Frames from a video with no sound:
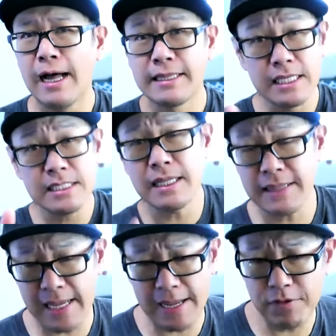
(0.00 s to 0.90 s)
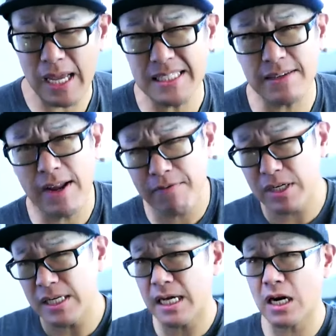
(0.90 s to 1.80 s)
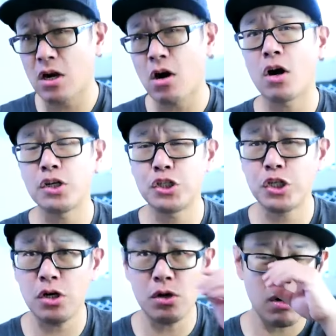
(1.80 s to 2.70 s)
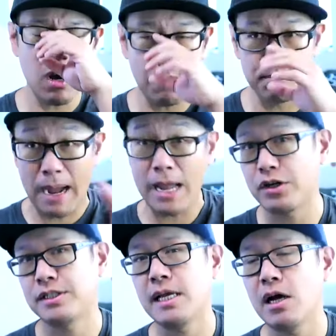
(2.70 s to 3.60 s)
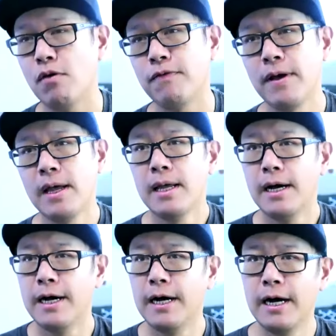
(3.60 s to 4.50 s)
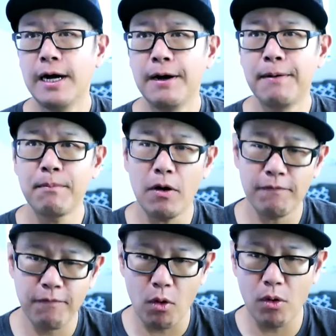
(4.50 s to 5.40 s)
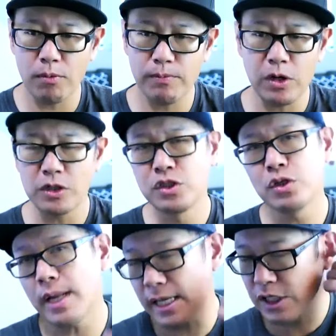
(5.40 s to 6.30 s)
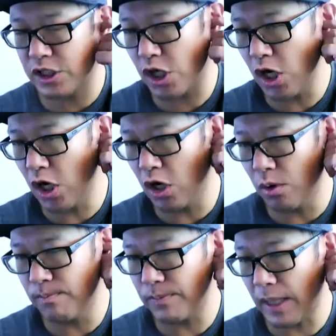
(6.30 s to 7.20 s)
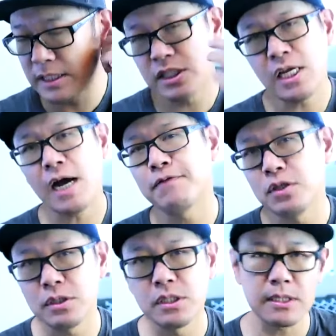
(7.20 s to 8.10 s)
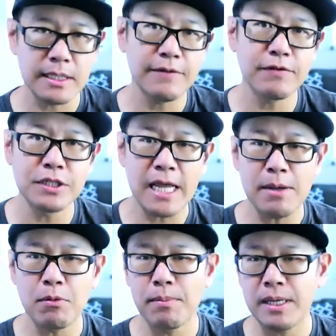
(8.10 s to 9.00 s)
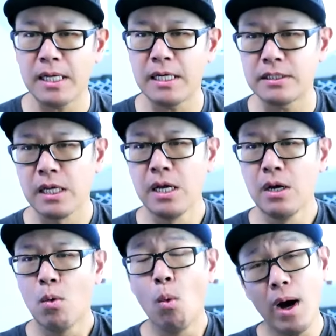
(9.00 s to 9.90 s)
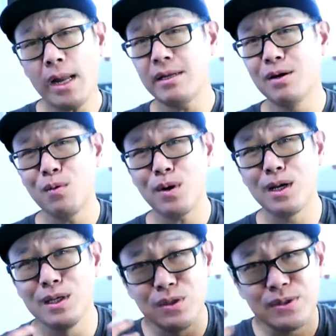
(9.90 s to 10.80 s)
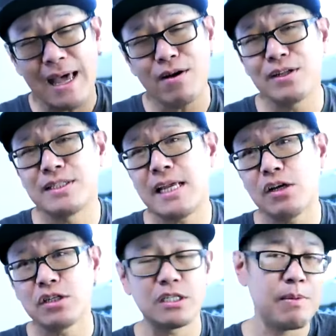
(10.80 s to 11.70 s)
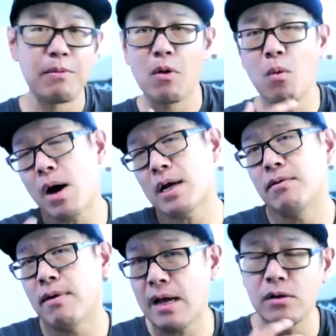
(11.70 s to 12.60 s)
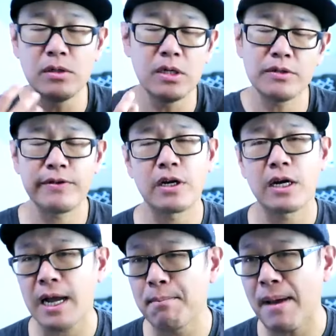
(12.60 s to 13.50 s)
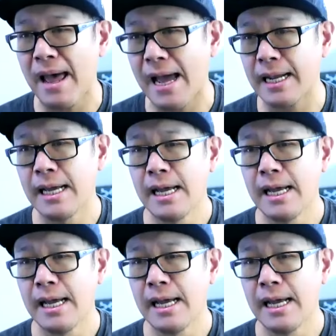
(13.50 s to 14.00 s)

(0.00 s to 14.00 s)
This is the thing: if you guys have never done a card show by yourself for a 2-day show, it's tough to leave your table, because one, you don't want to lose out on sales because people are walking around. Who knows if they're going to come back?